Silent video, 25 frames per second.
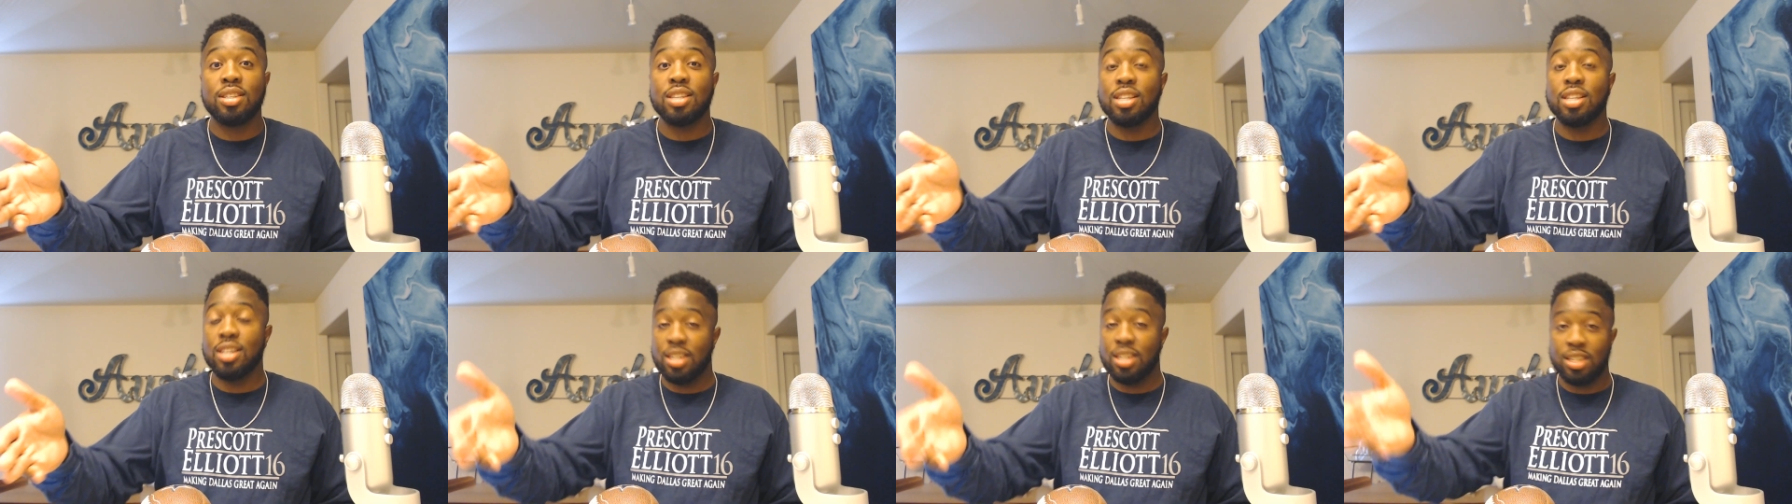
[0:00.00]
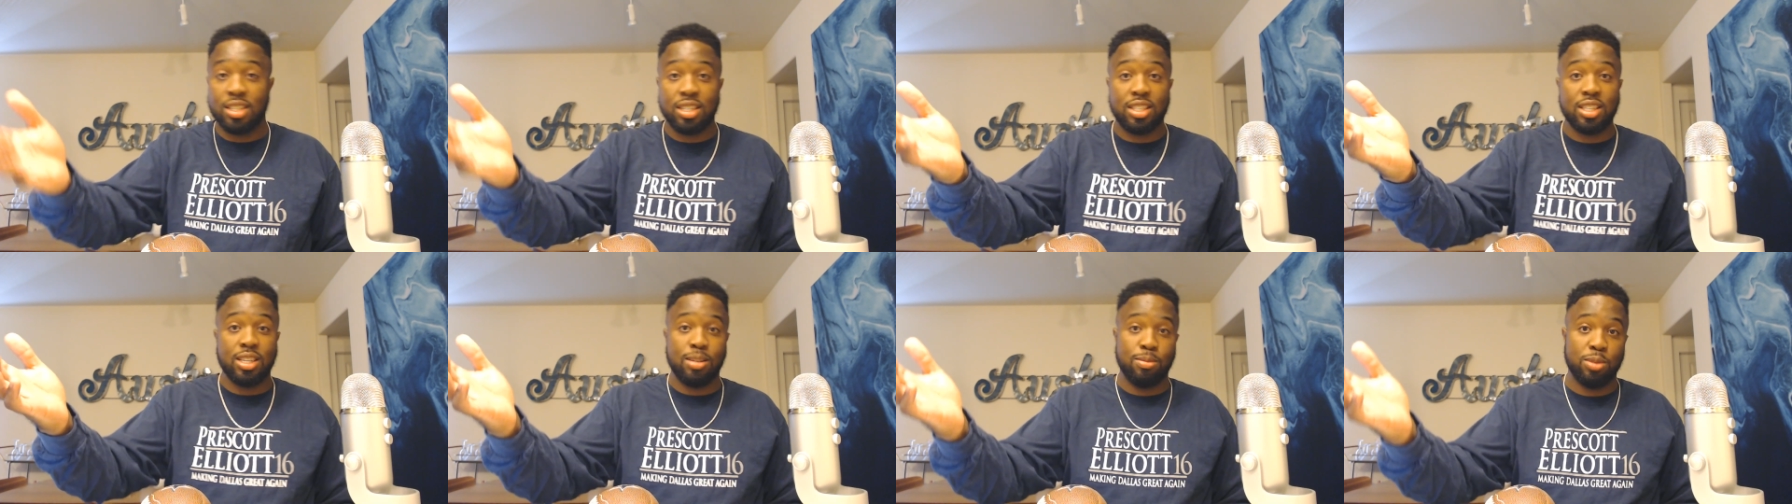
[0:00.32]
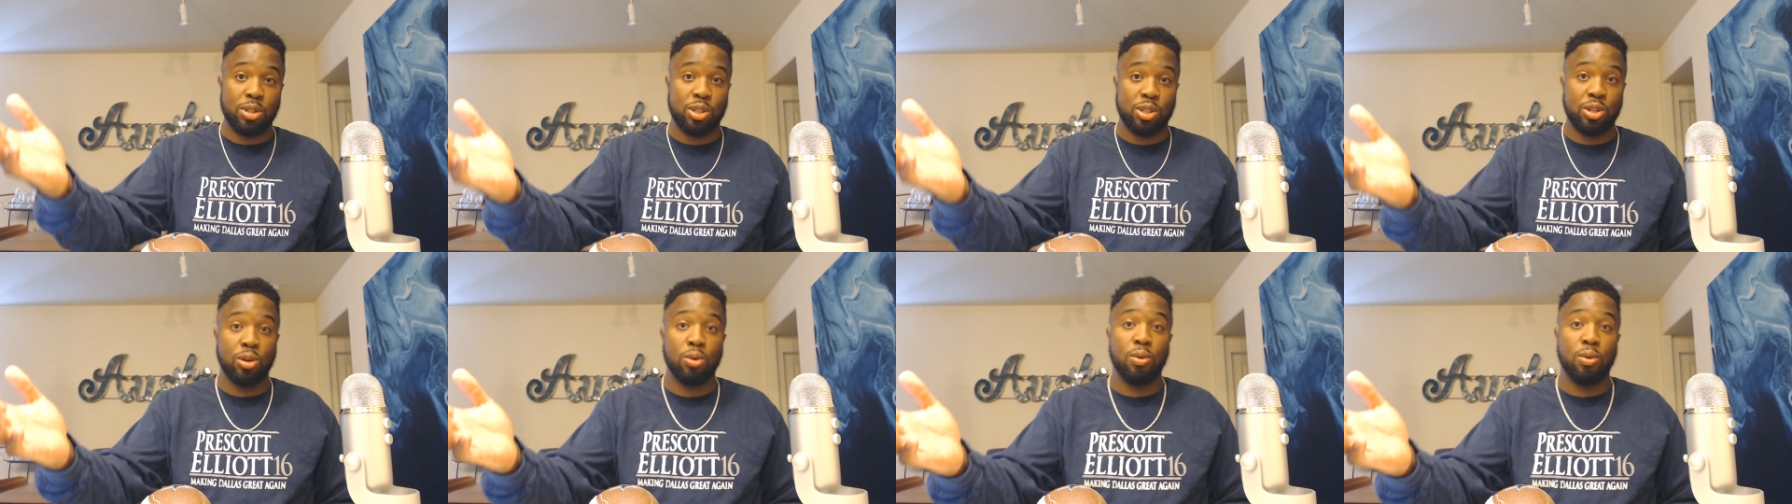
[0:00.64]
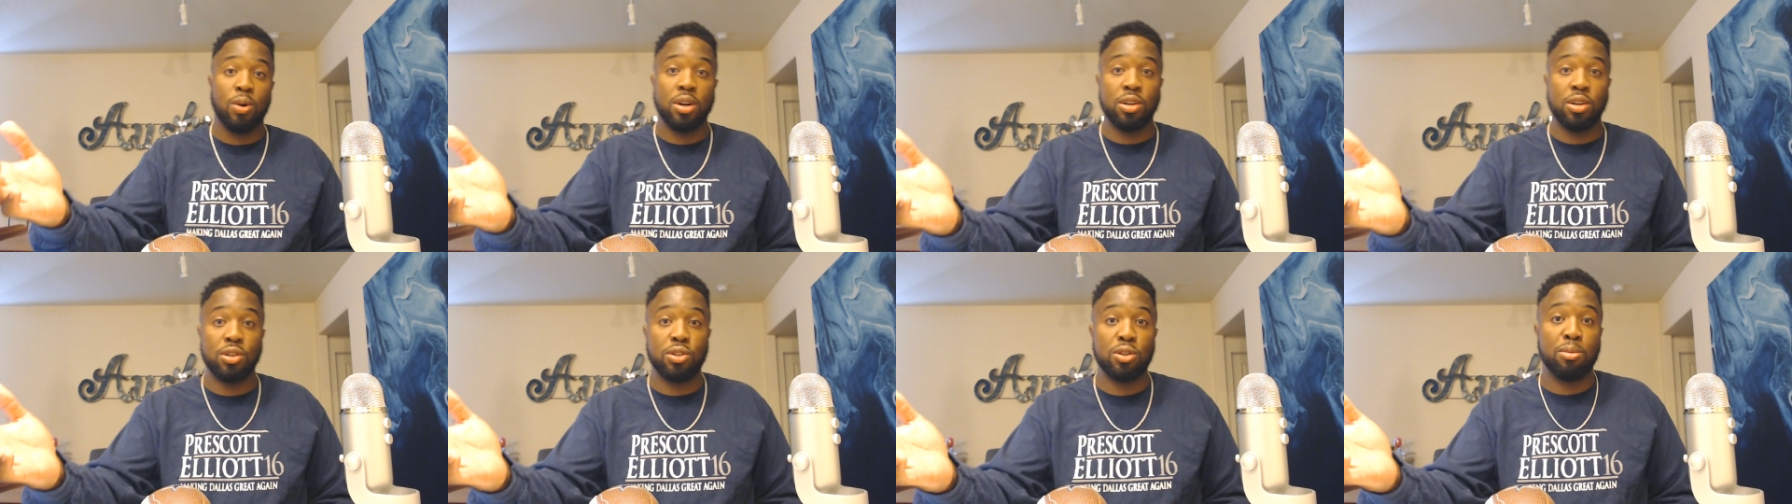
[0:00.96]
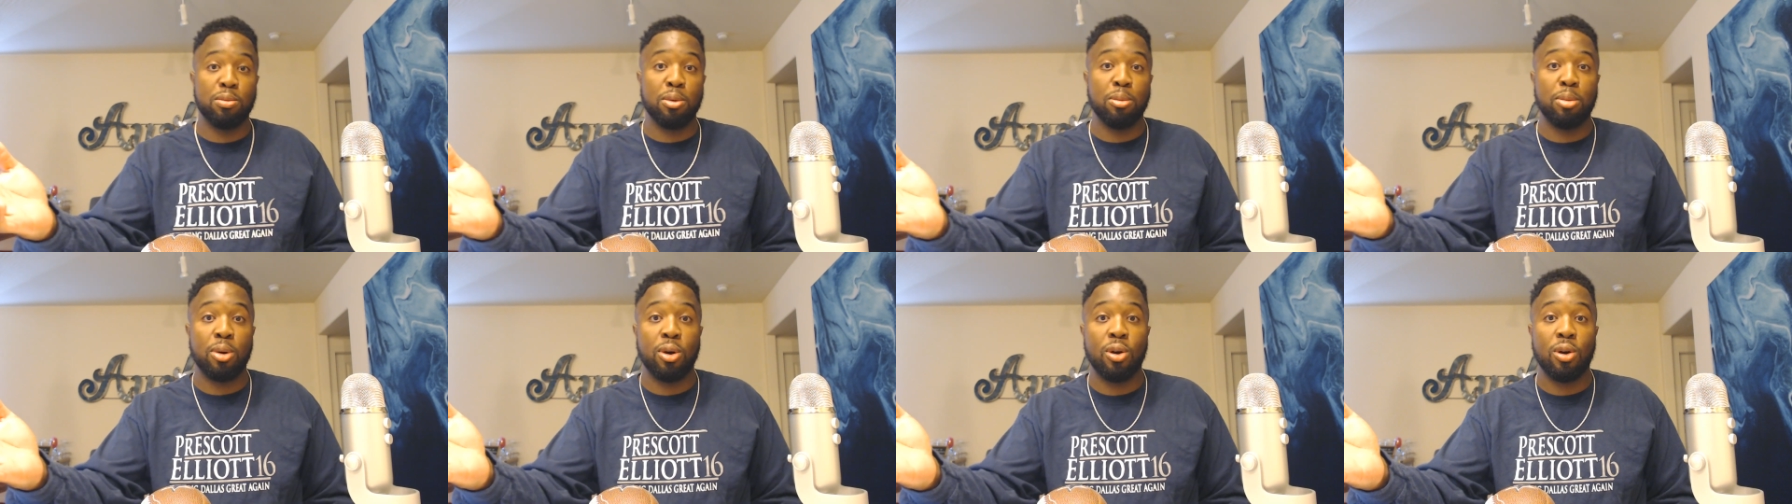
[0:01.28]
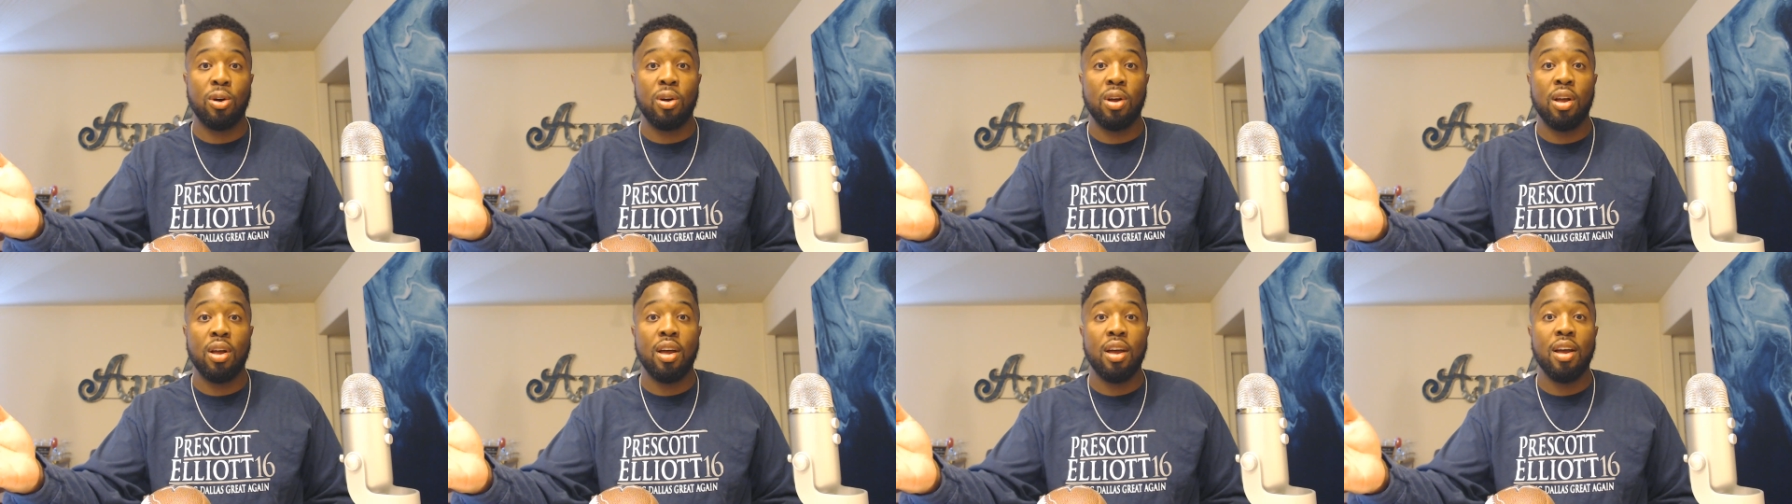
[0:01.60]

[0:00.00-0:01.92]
and his team still won a Super Bowl.